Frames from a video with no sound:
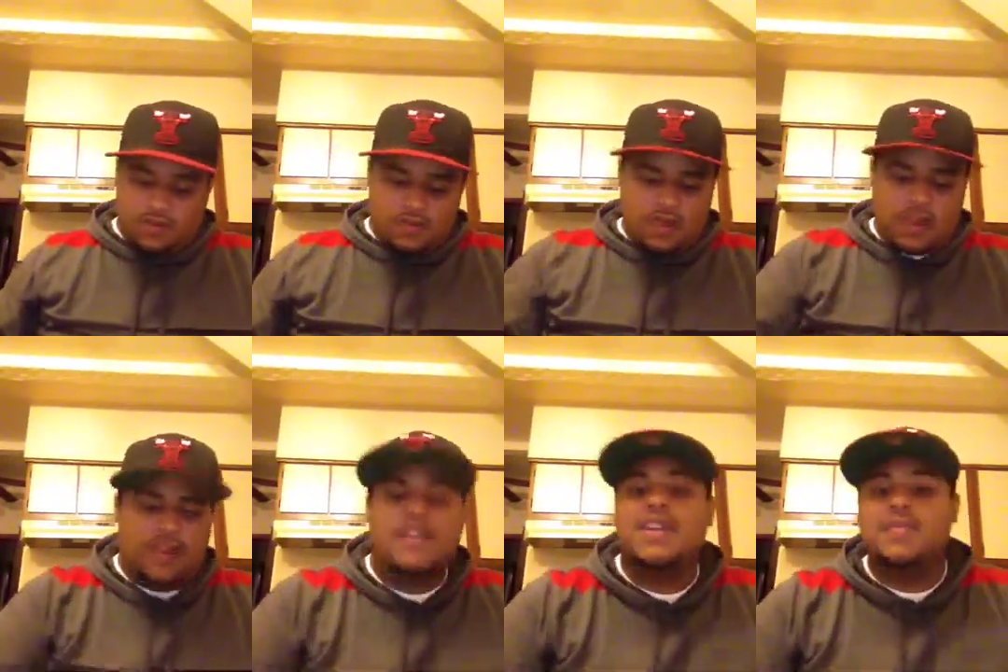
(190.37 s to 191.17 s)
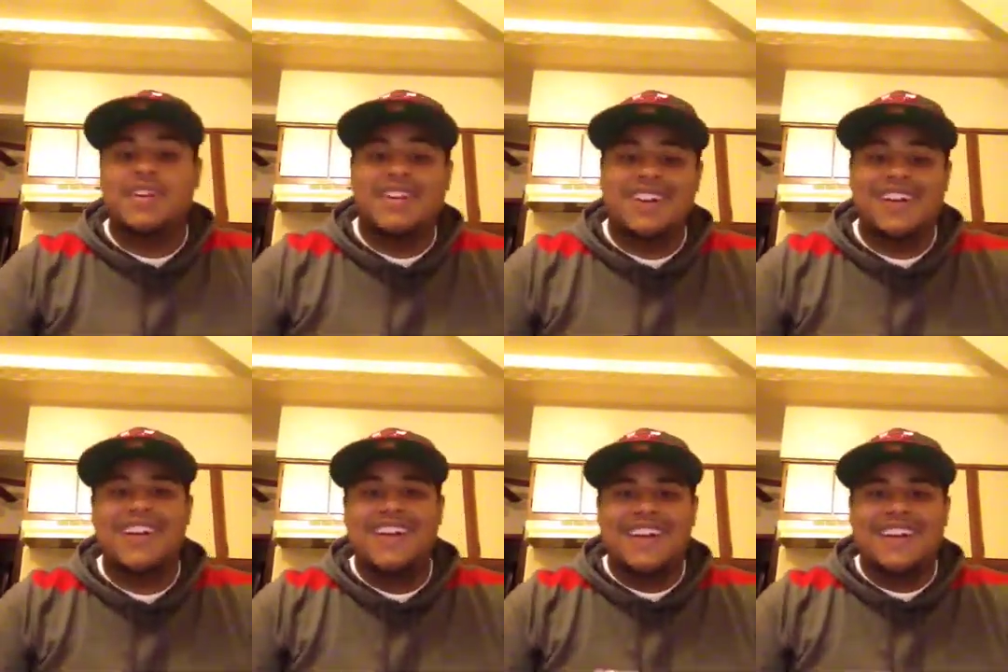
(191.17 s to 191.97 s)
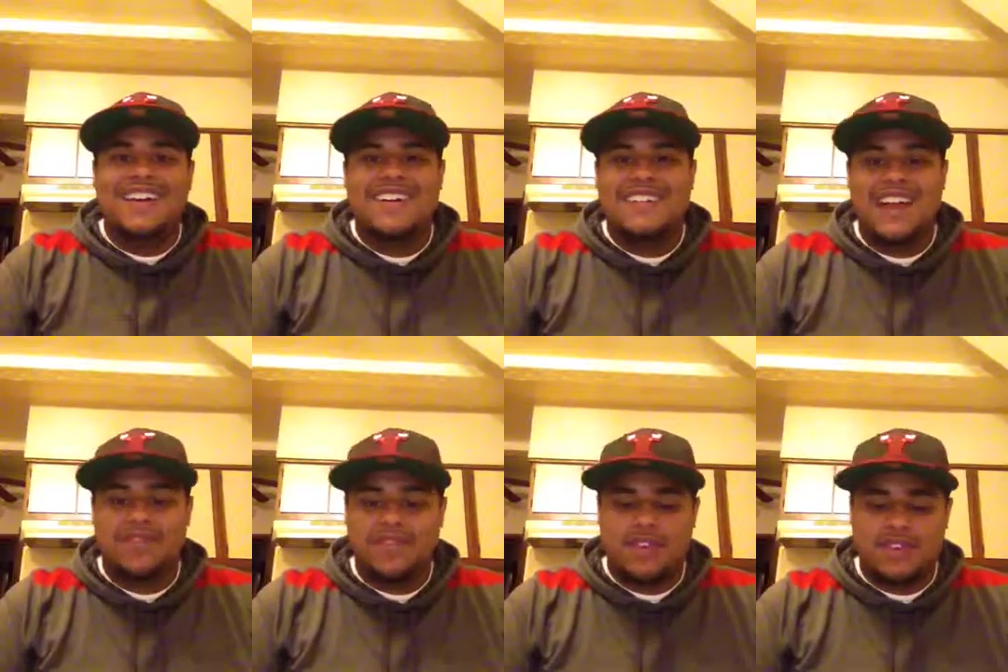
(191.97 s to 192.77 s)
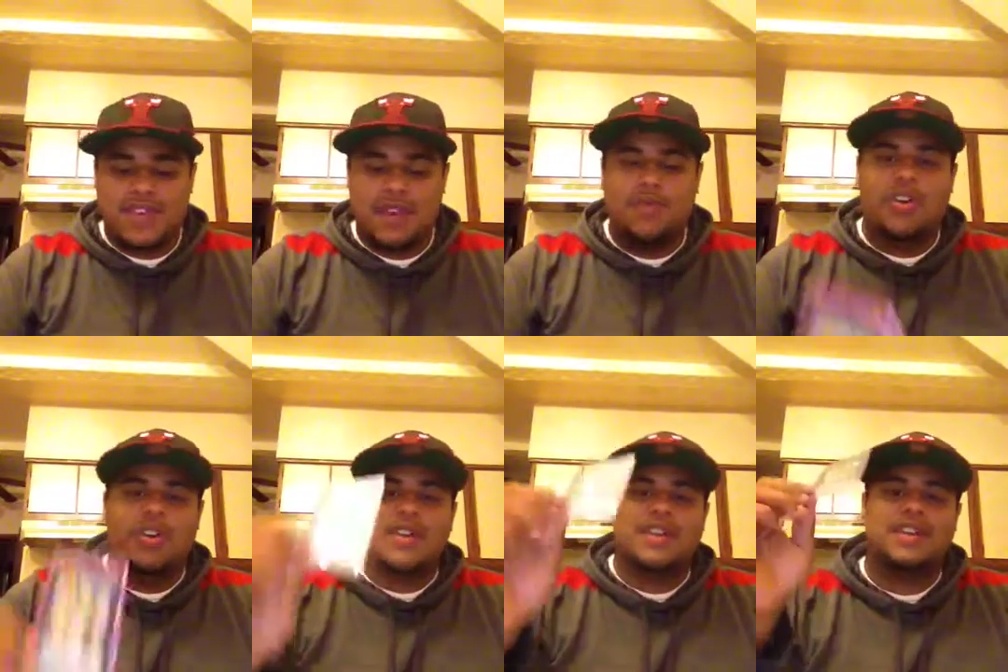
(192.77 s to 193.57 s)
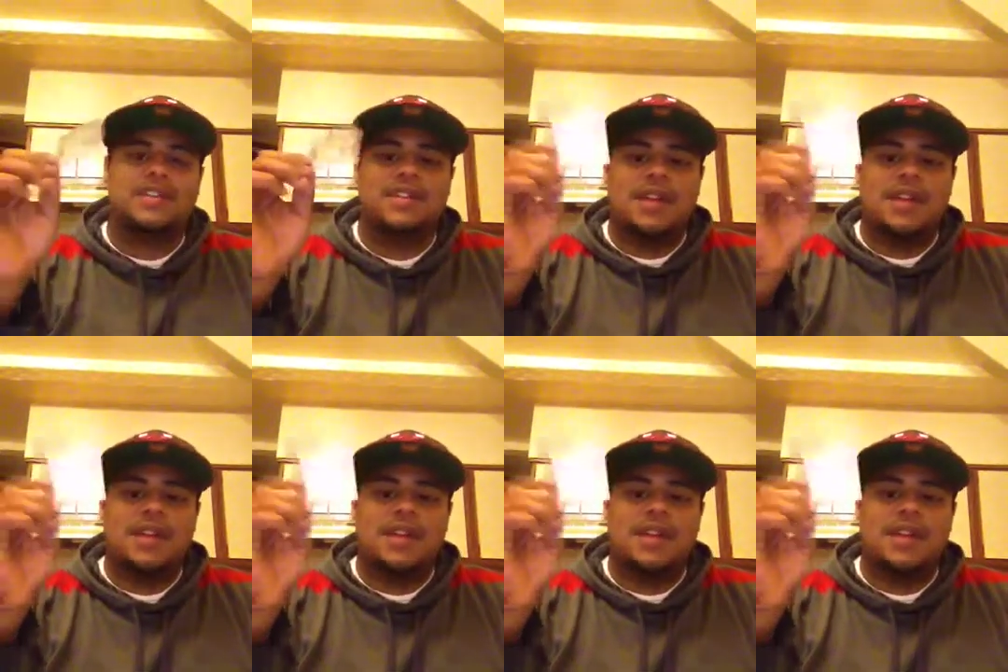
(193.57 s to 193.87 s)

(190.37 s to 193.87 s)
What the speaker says: why couldn't it be good? It's half a Solemn Warning right there.